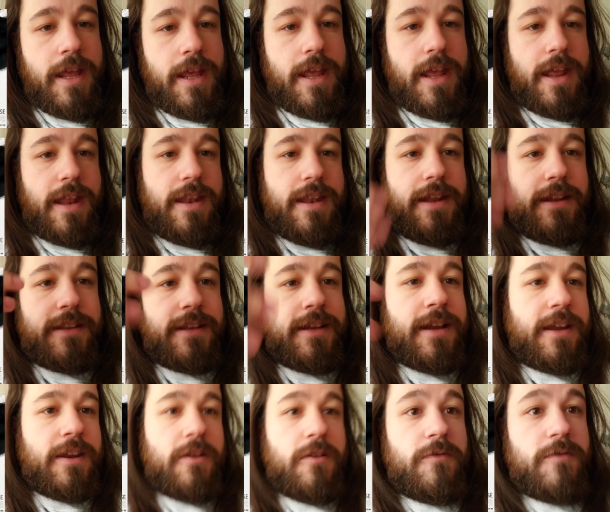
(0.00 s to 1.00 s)
and it
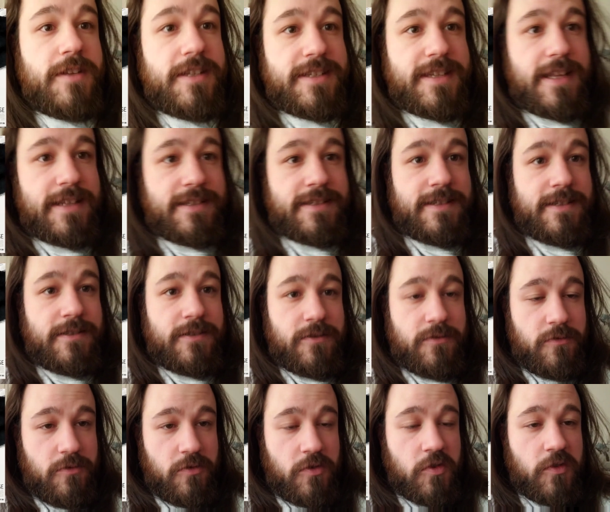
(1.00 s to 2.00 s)
kind of descends
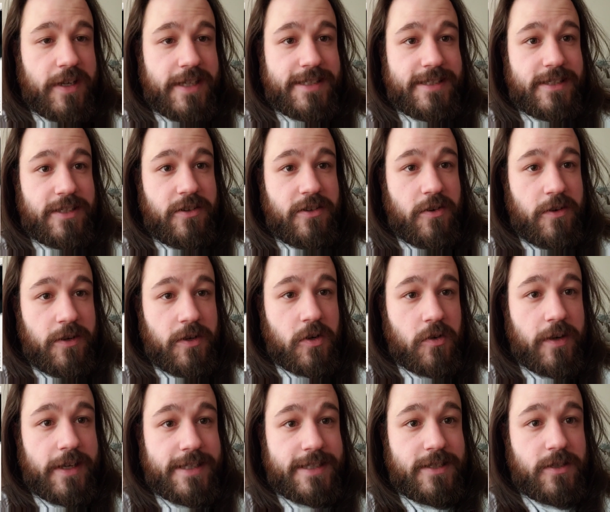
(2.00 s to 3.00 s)
into crazier and
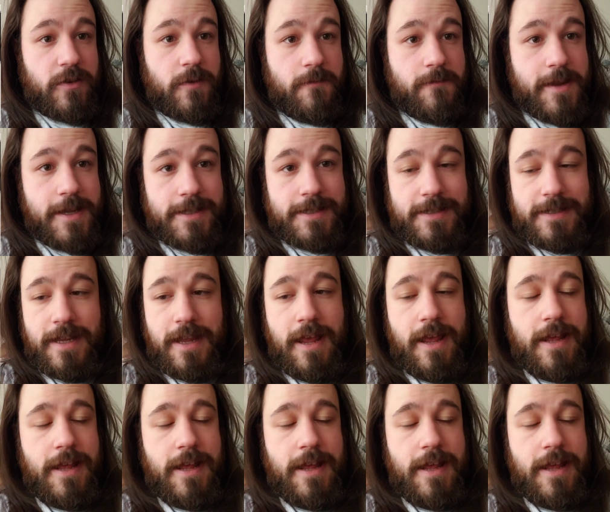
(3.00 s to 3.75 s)
crazier events.